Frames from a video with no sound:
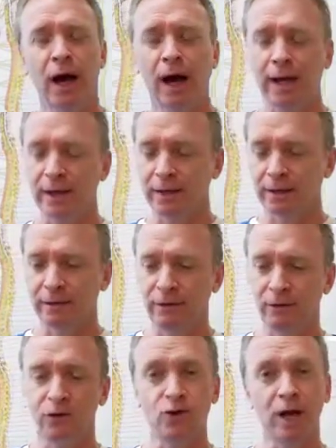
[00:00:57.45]
I
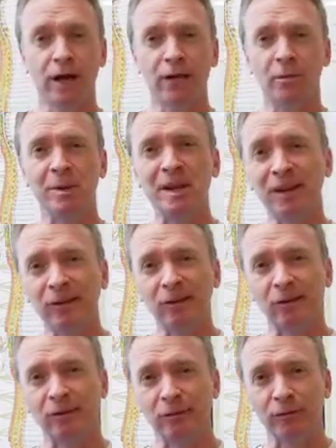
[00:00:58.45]
can check the
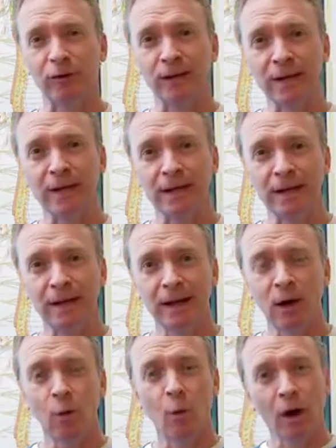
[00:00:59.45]
meniscus of their knee
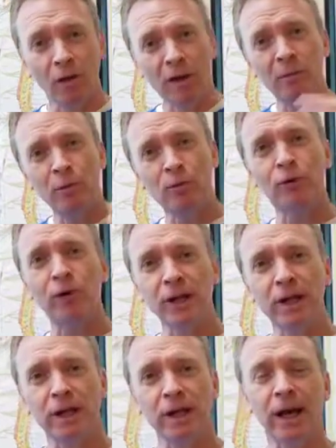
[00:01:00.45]
while they move their
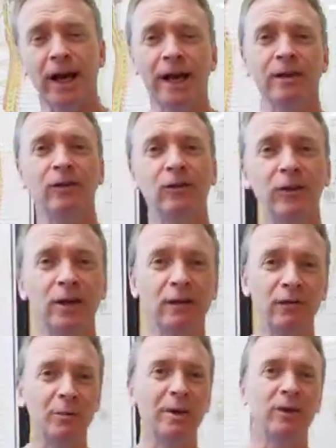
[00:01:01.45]
knee, and I can see
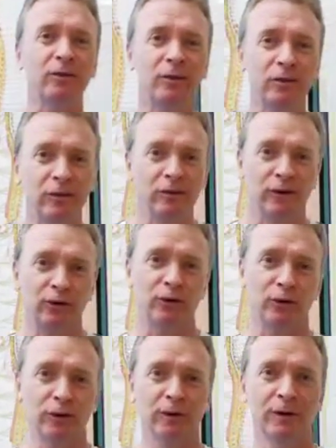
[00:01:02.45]
if the meniscus is
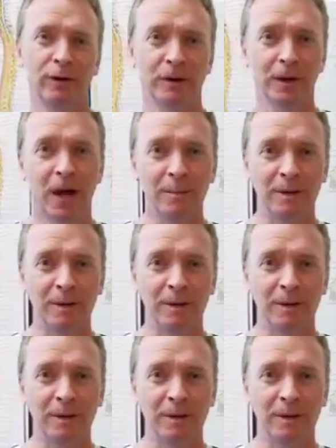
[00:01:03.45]
injured. I